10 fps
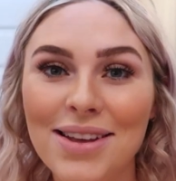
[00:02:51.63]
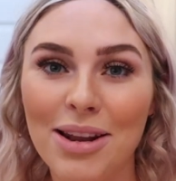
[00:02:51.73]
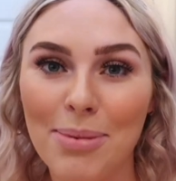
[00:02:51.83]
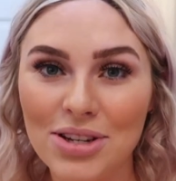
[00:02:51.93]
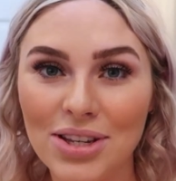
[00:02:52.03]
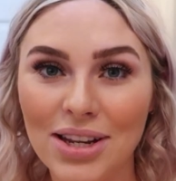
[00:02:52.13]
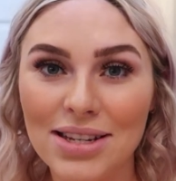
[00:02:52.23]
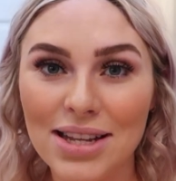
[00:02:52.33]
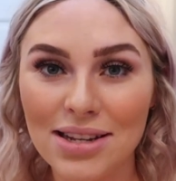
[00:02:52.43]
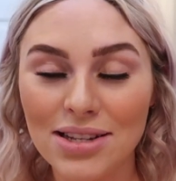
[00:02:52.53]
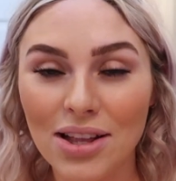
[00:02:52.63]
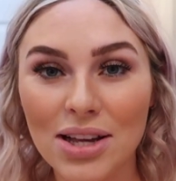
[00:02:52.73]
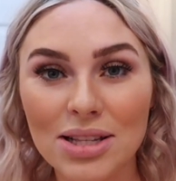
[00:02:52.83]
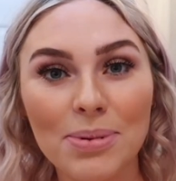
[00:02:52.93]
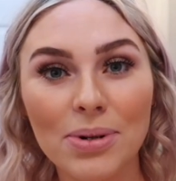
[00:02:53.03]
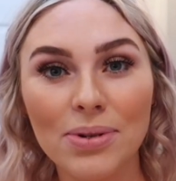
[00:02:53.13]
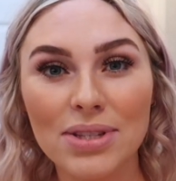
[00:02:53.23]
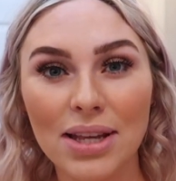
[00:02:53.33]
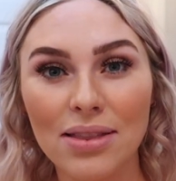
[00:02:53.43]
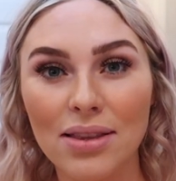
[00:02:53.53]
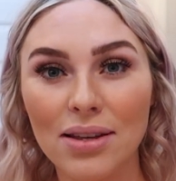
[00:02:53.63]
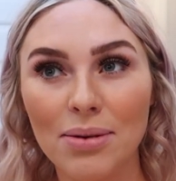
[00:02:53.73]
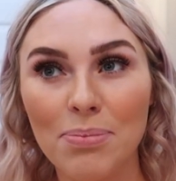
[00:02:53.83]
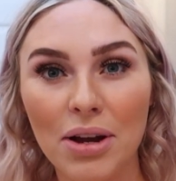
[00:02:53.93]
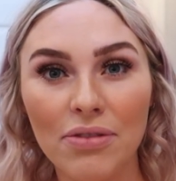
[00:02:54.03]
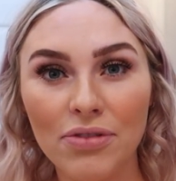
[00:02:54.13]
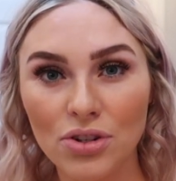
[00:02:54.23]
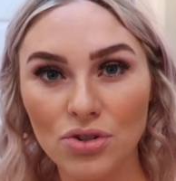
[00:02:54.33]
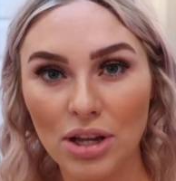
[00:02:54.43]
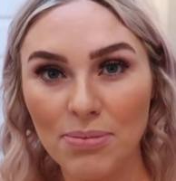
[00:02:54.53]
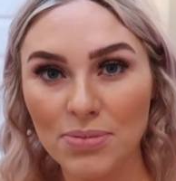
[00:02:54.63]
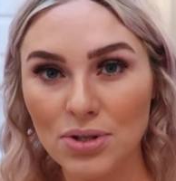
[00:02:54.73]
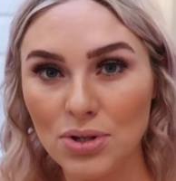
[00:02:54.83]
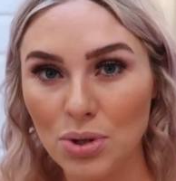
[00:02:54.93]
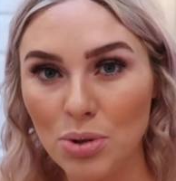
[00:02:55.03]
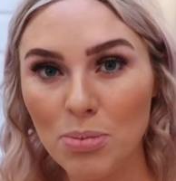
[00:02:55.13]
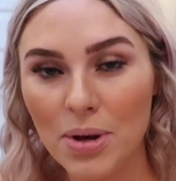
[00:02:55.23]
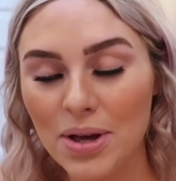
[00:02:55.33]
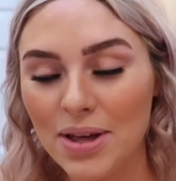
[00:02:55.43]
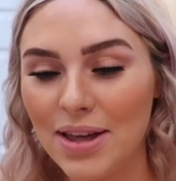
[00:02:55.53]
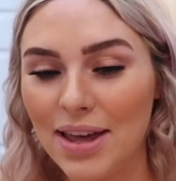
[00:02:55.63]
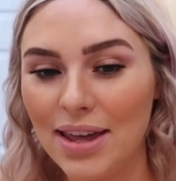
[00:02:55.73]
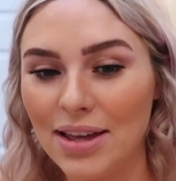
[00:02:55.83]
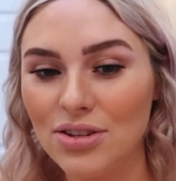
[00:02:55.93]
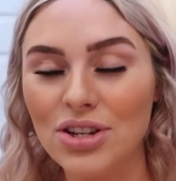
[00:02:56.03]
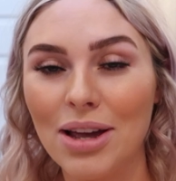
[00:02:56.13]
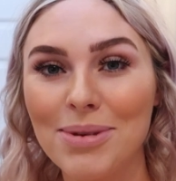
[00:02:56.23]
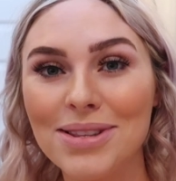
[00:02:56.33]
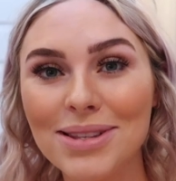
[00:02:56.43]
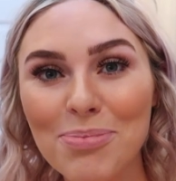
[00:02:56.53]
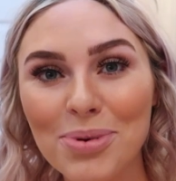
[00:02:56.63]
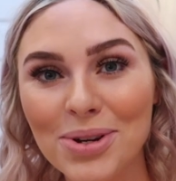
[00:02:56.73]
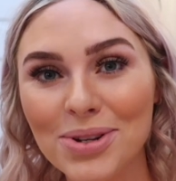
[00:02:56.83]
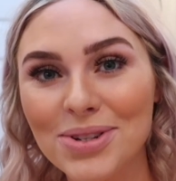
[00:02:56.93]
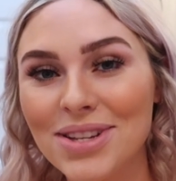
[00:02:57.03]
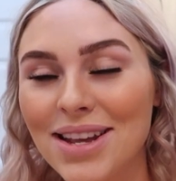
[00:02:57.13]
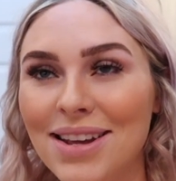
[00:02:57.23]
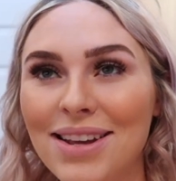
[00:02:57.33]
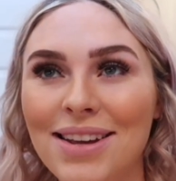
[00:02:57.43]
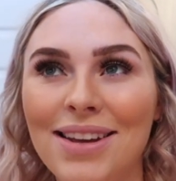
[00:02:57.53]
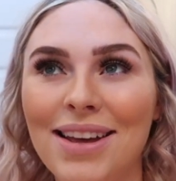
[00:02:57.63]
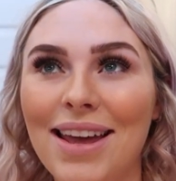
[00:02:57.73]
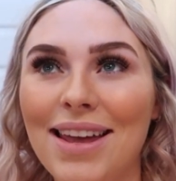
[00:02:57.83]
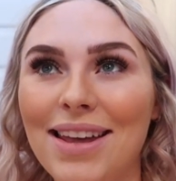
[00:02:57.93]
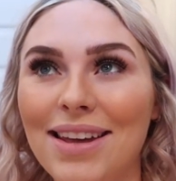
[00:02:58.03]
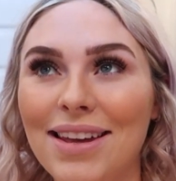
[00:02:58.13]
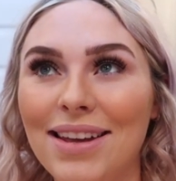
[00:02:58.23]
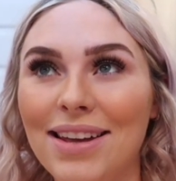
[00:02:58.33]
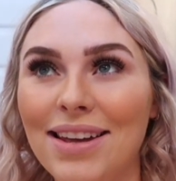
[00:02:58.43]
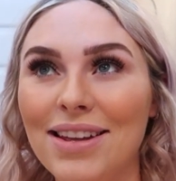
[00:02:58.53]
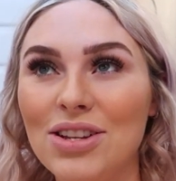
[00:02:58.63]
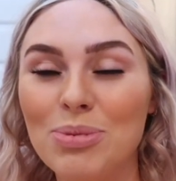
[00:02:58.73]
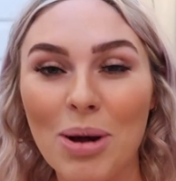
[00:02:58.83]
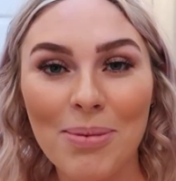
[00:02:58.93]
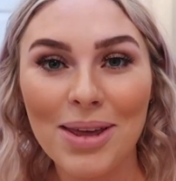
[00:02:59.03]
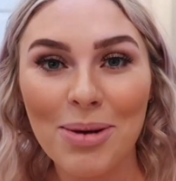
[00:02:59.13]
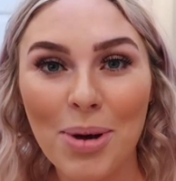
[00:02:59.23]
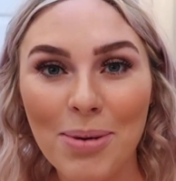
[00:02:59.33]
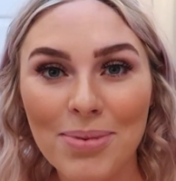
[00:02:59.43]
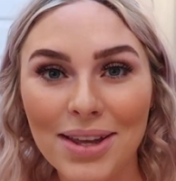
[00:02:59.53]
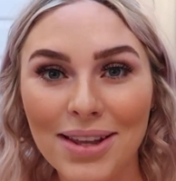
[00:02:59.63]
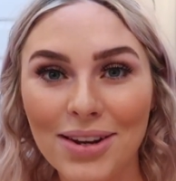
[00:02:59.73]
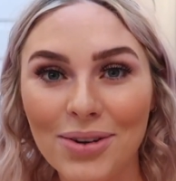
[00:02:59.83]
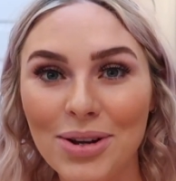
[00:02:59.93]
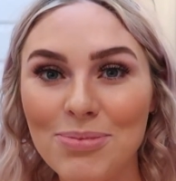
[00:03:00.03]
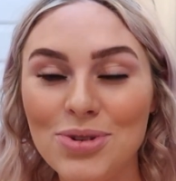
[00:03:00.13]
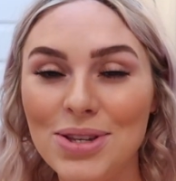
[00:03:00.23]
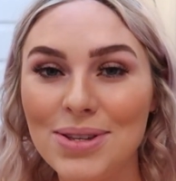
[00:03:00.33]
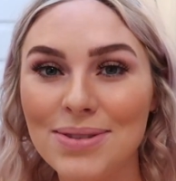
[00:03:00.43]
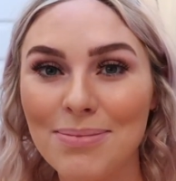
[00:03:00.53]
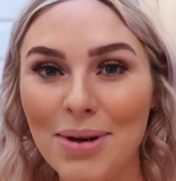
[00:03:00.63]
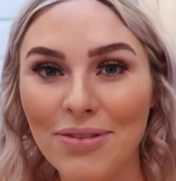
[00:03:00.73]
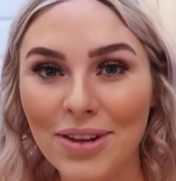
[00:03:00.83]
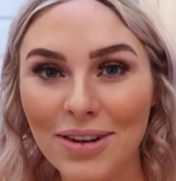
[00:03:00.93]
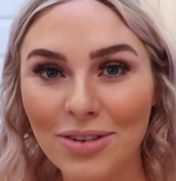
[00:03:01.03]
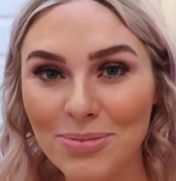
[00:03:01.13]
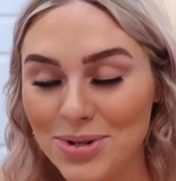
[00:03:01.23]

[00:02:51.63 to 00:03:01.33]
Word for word: that I'm actually gonna take to the hospital. It's like the Barefoot Dreams dupe and she got me slippers and she brought me a pumpkin cream cheese muffin from